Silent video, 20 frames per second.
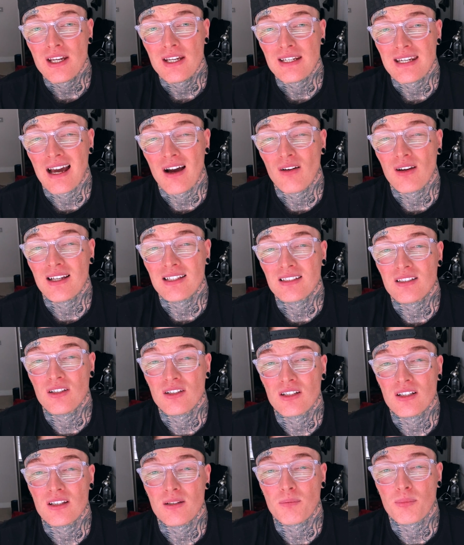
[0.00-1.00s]
Now let's
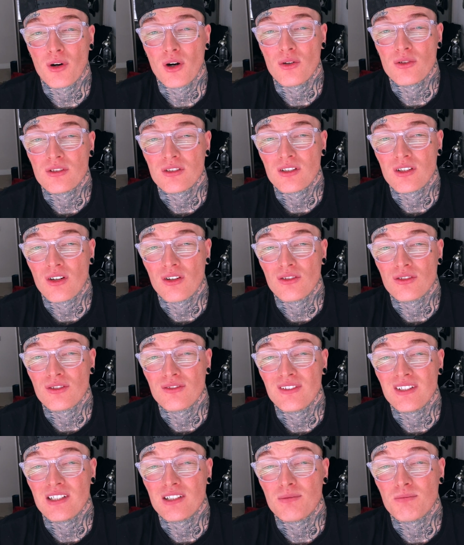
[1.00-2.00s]
look at the pros and cons
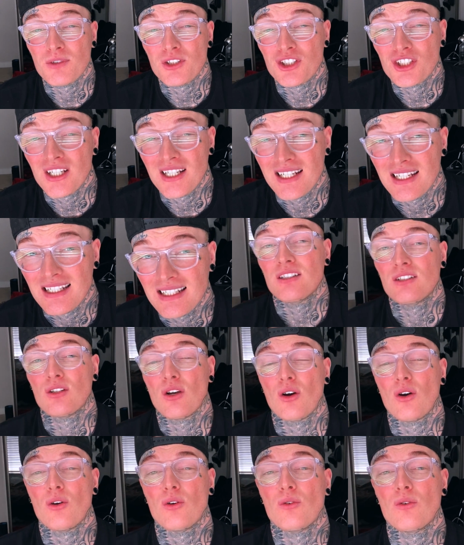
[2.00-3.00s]
of each machine.
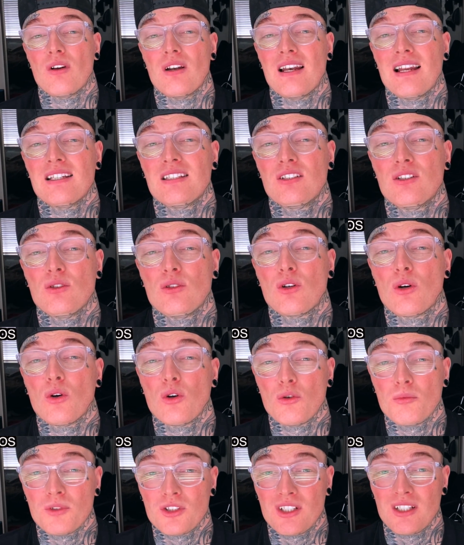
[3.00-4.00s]
So let's do
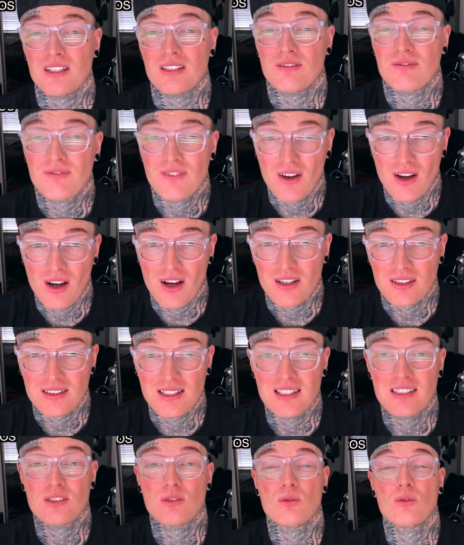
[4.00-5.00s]
coil machines first.
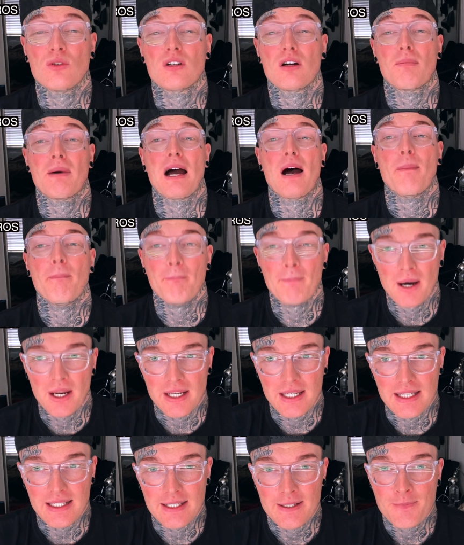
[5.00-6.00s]
Let's talk about
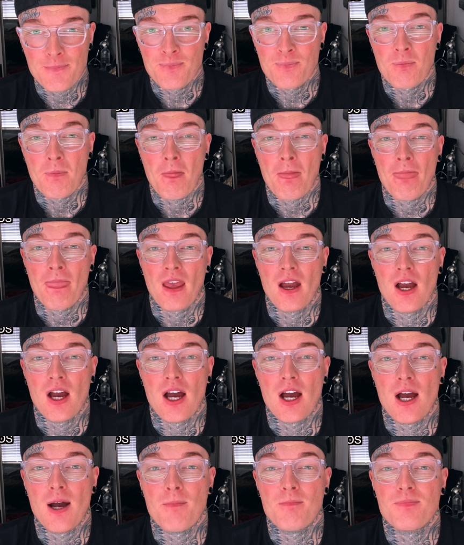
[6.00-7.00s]
money.
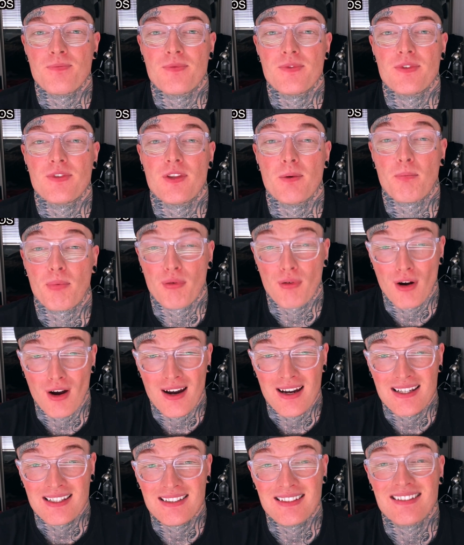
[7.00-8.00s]
The
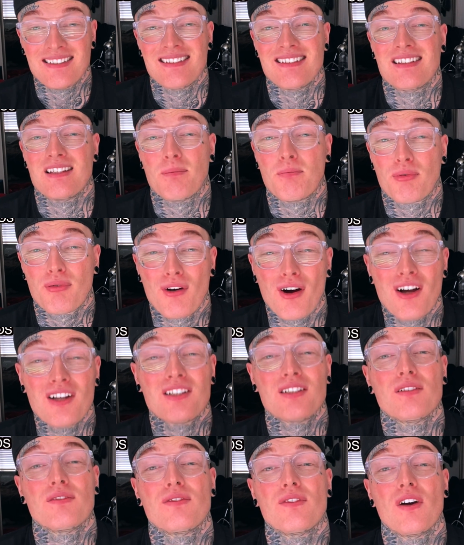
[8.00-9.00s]

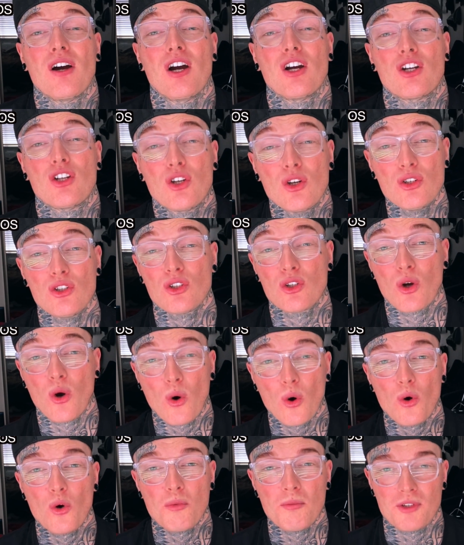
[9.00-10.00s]
price of a good
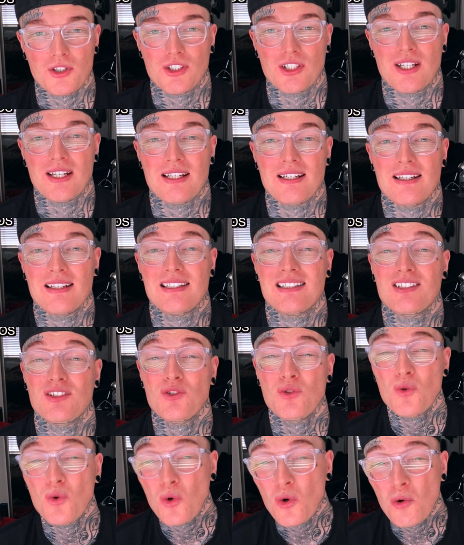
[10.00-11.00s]
coil machine is
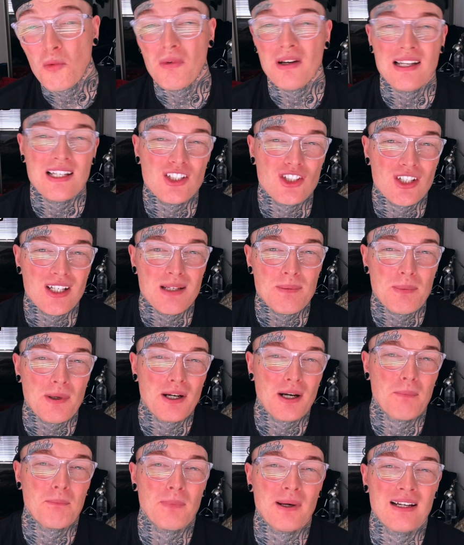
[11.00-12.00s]
normally cheaper
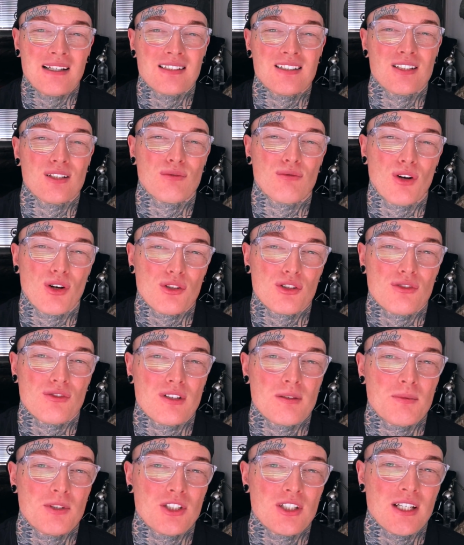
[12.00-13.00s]
compared to the
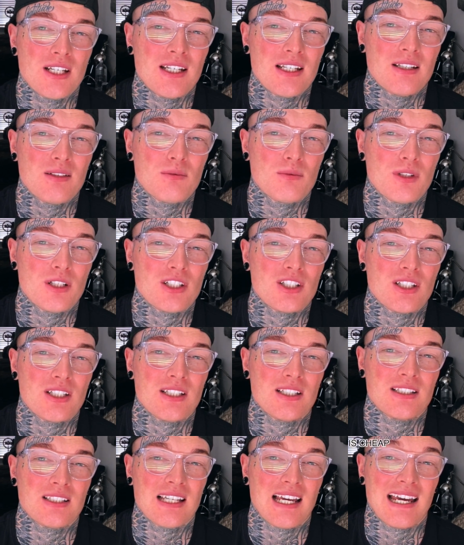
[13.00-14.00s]
rotary machine, which
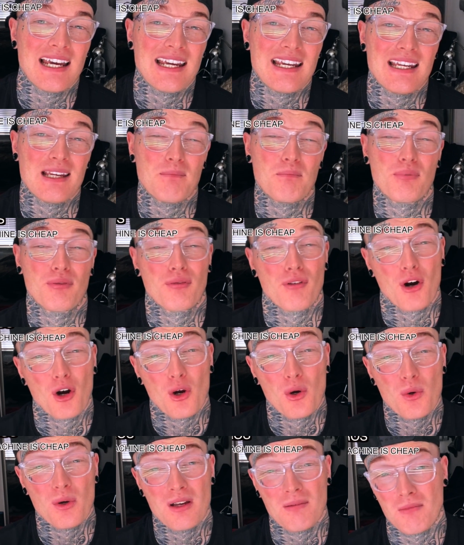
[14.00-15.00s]
is a
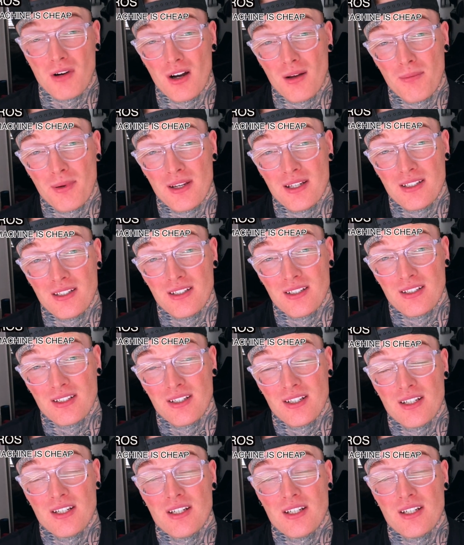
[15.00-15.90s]
pro in my opinion.